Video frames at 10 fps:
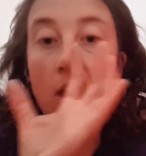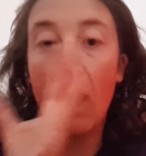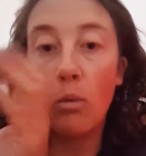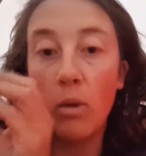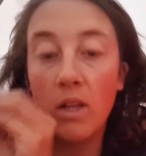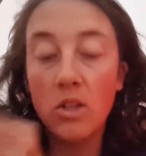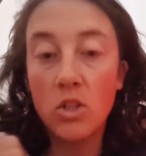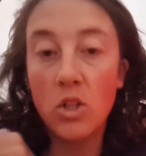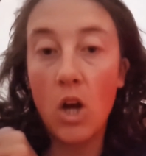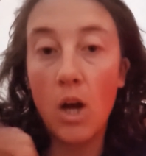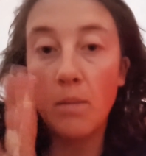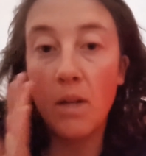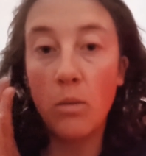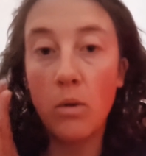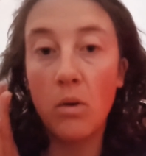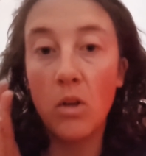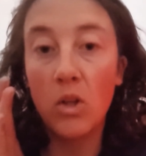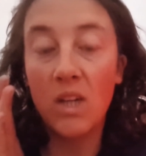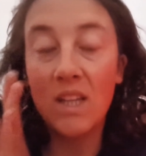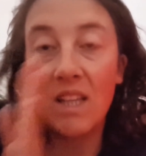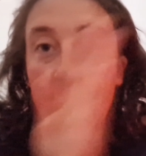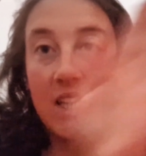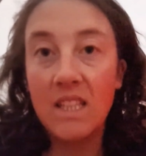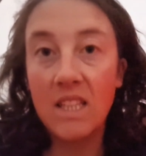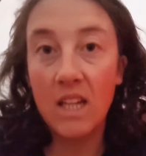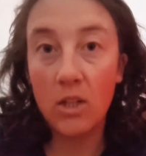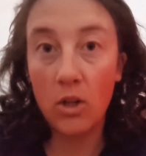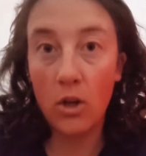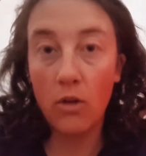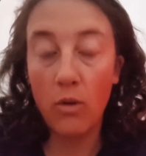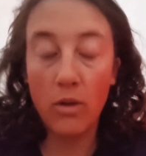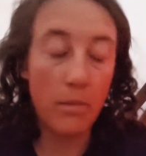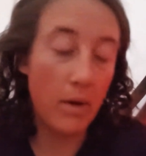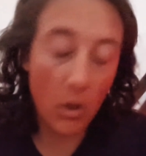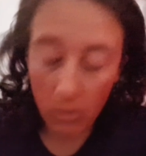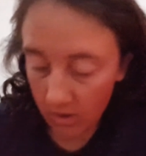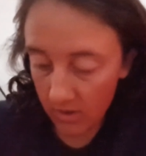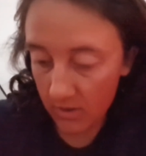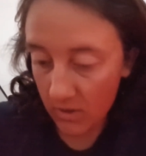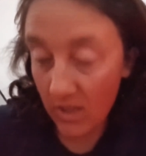that we had stopped, and we were looking at the inside curve where the bear was.